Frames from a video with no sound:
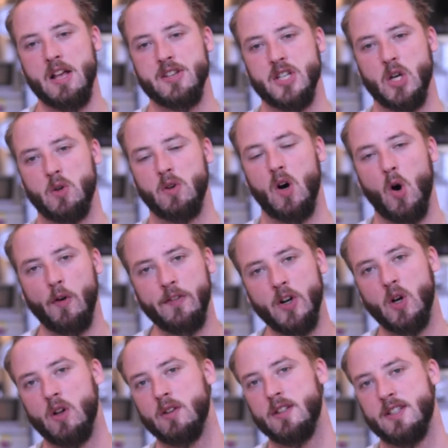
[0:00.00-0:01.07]
So
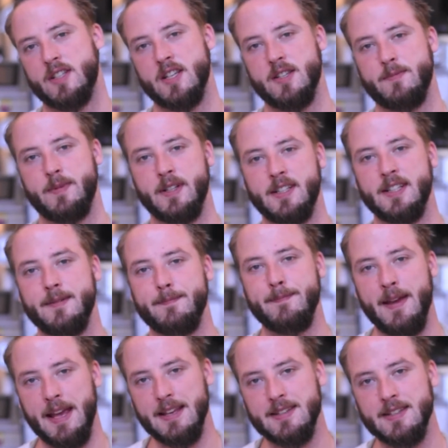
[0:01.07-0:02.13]
overall, this has been an
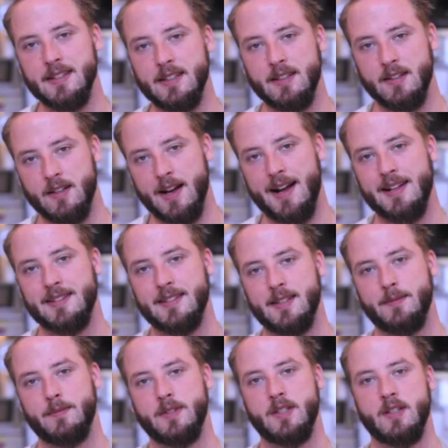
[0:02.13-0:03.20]
amazing
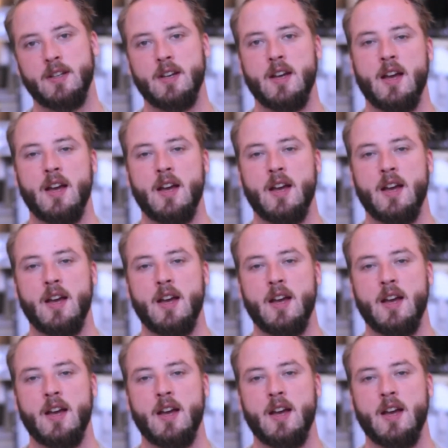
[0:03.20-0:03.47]
concept